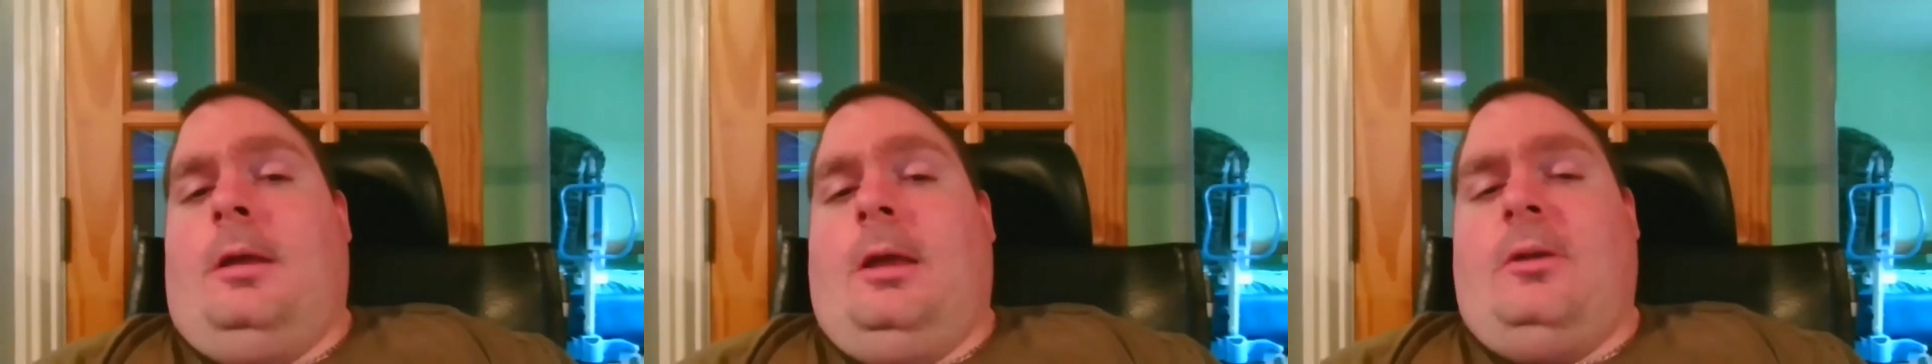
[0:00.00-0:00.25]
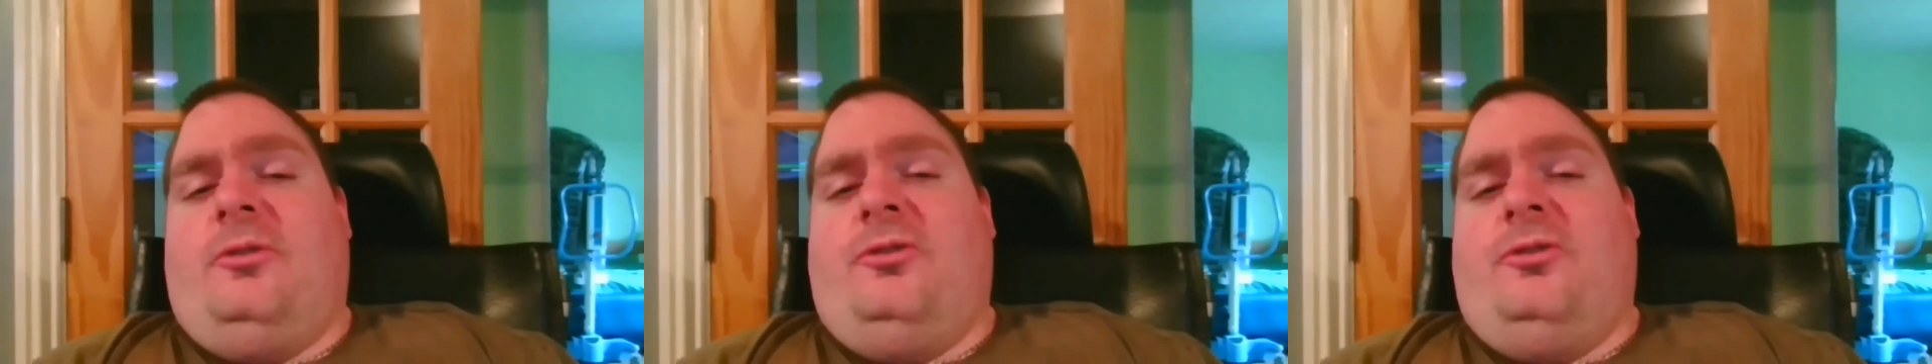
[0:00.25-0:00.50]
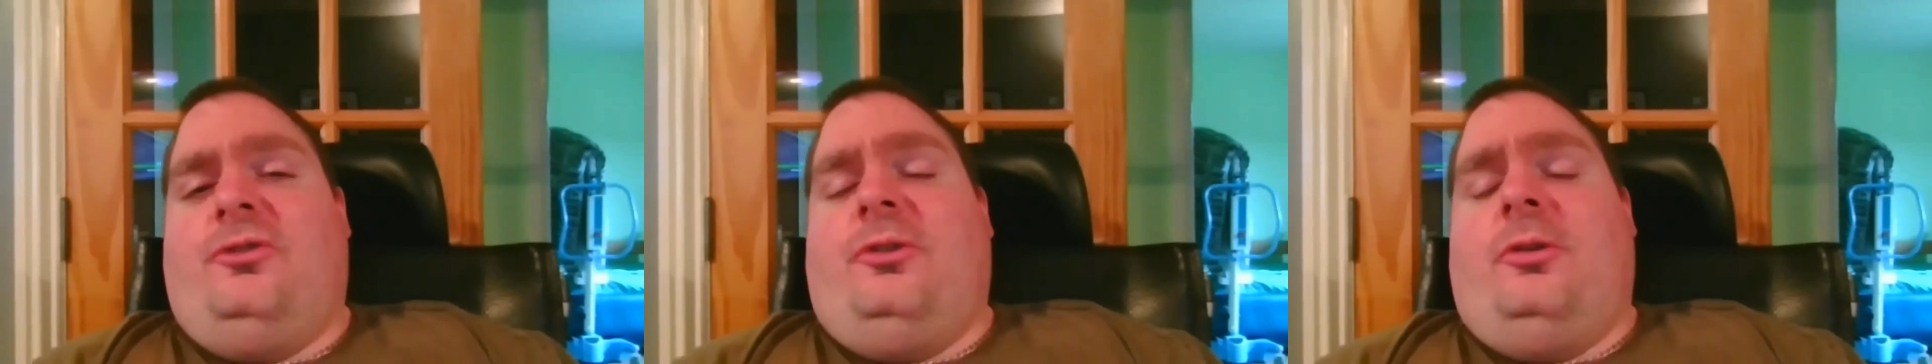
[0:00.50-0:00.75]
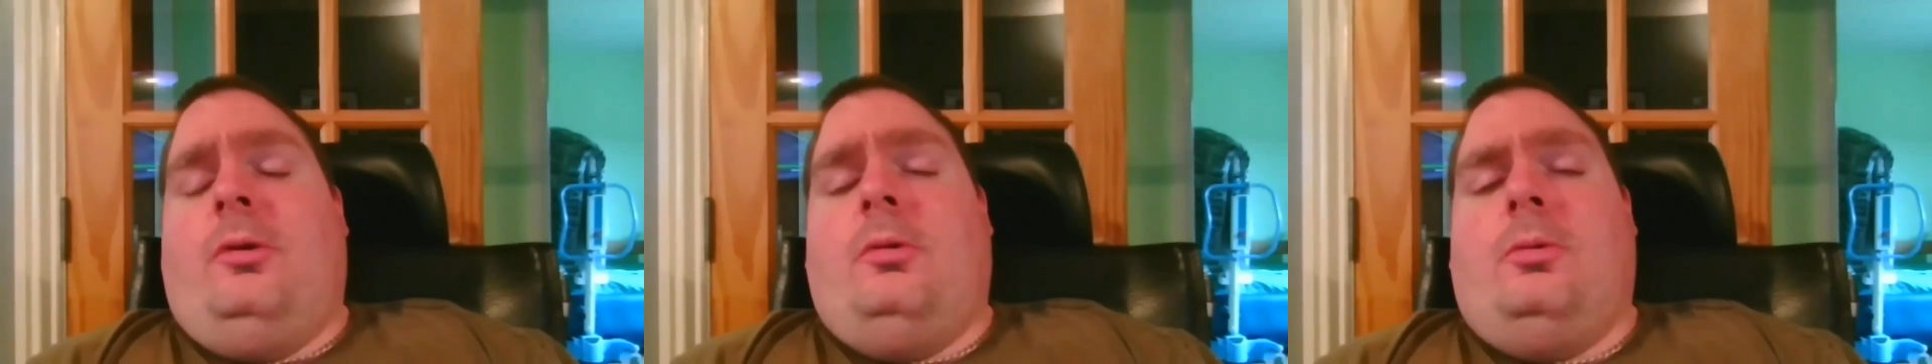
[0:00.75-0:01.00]
it,
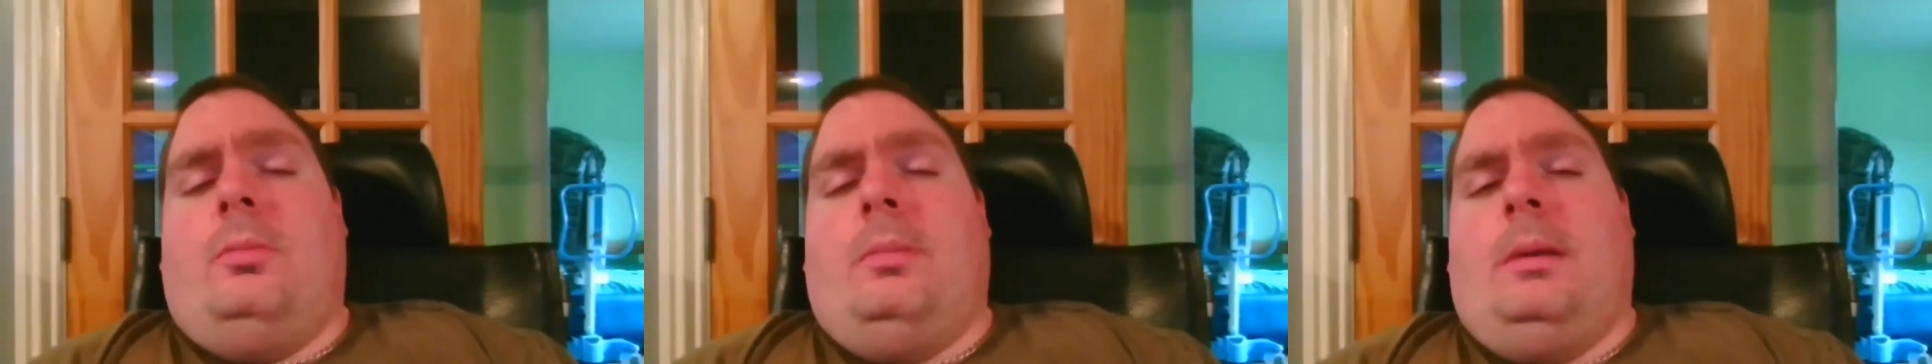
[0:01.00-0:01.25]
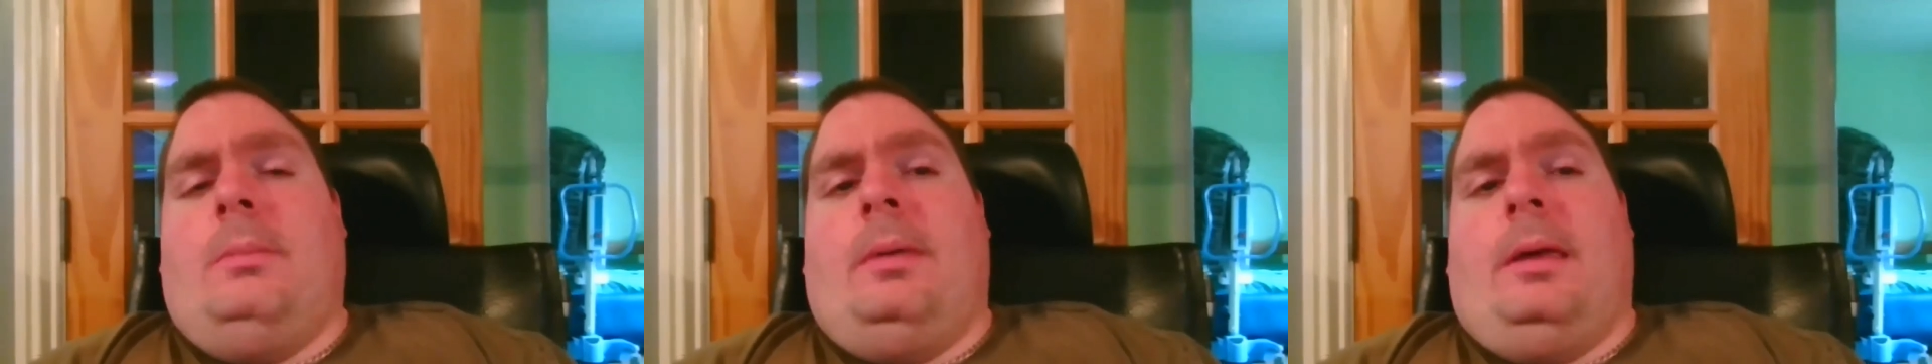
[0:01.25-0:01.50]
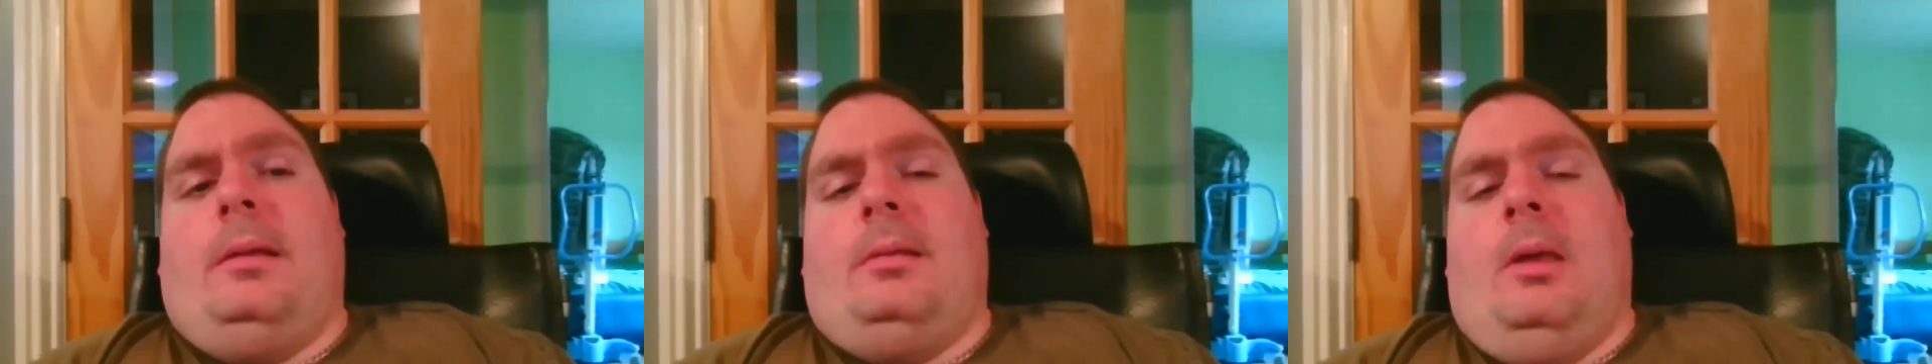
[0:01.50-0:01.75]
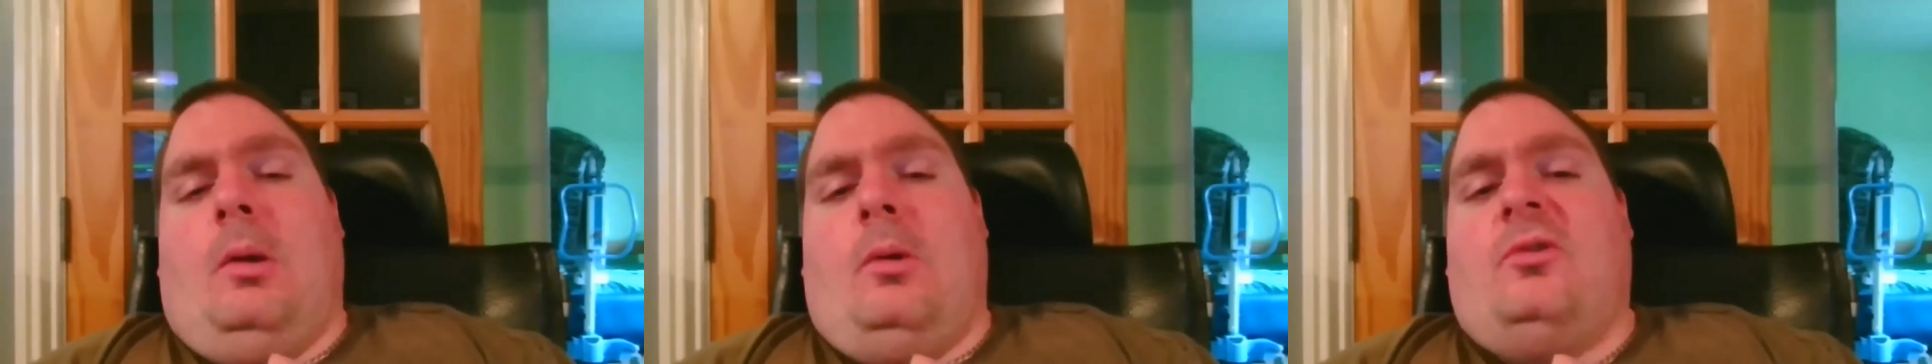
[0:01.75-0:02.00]
do you know me
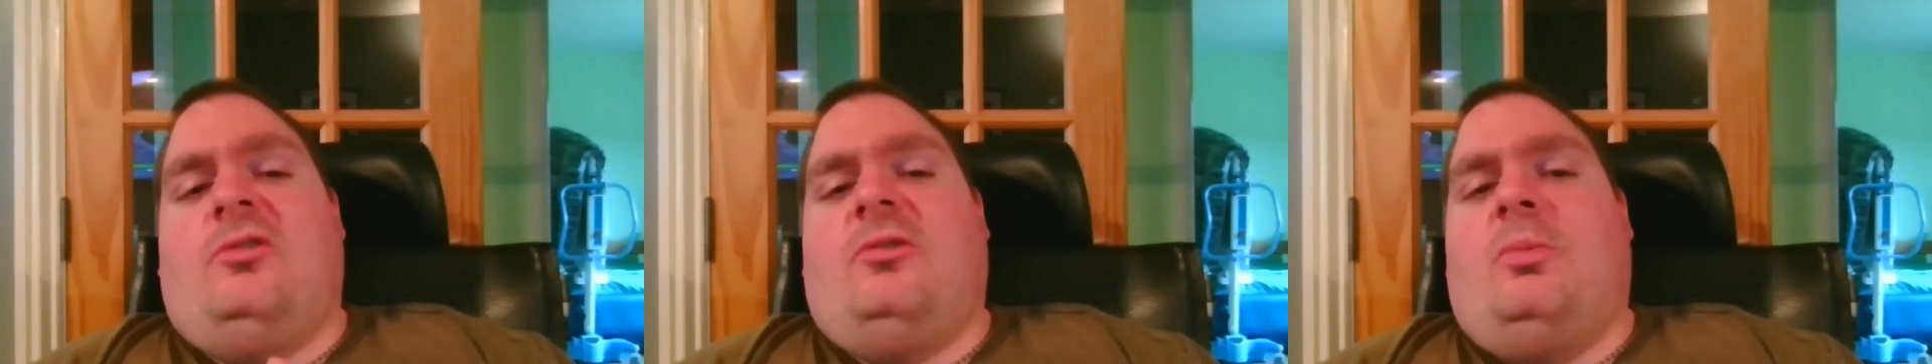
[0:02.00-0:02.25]
by now?